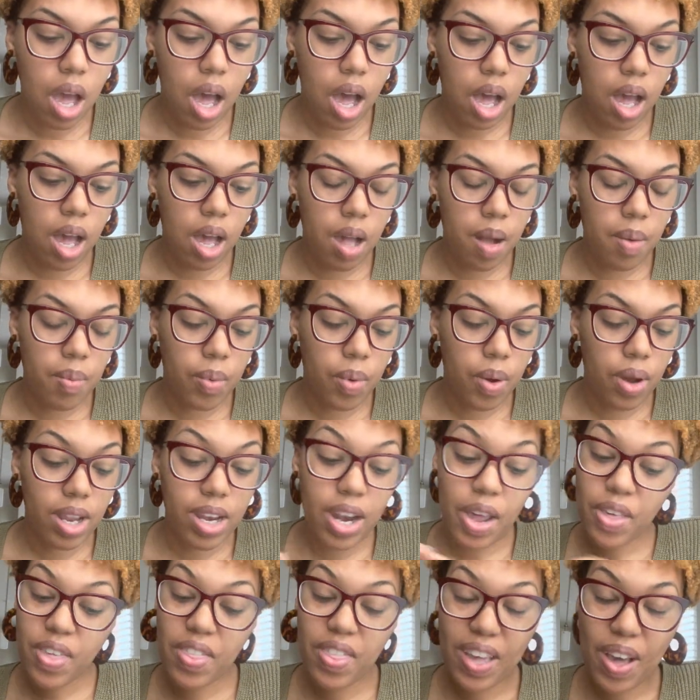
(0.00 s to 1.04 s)

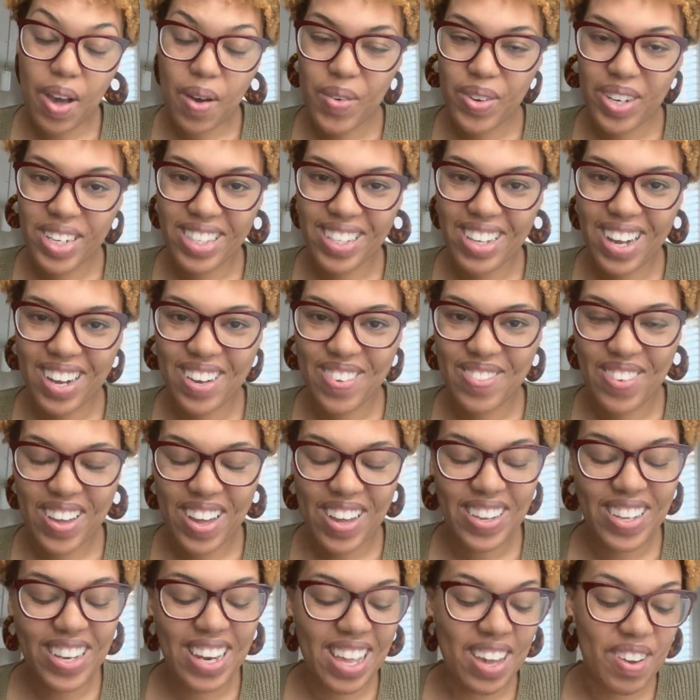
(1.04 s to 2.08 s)
Another thing I want to talk
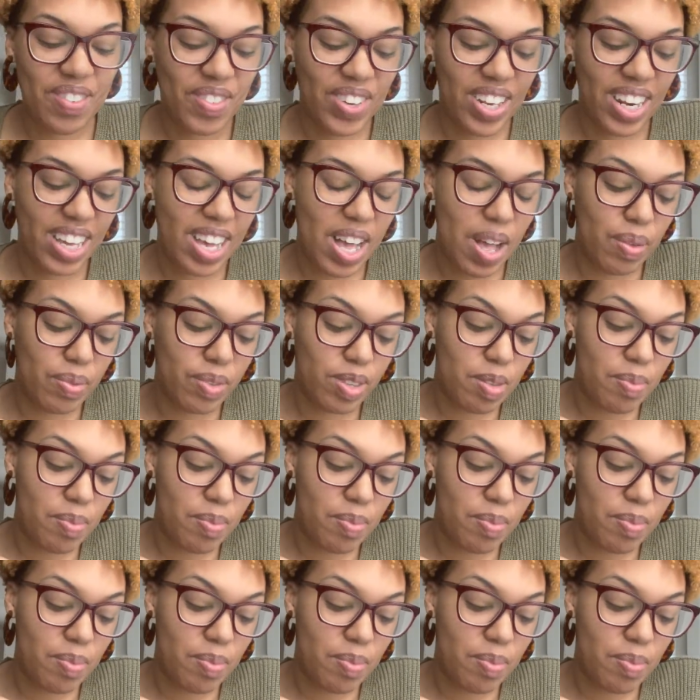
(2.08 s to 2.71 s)
about when it comes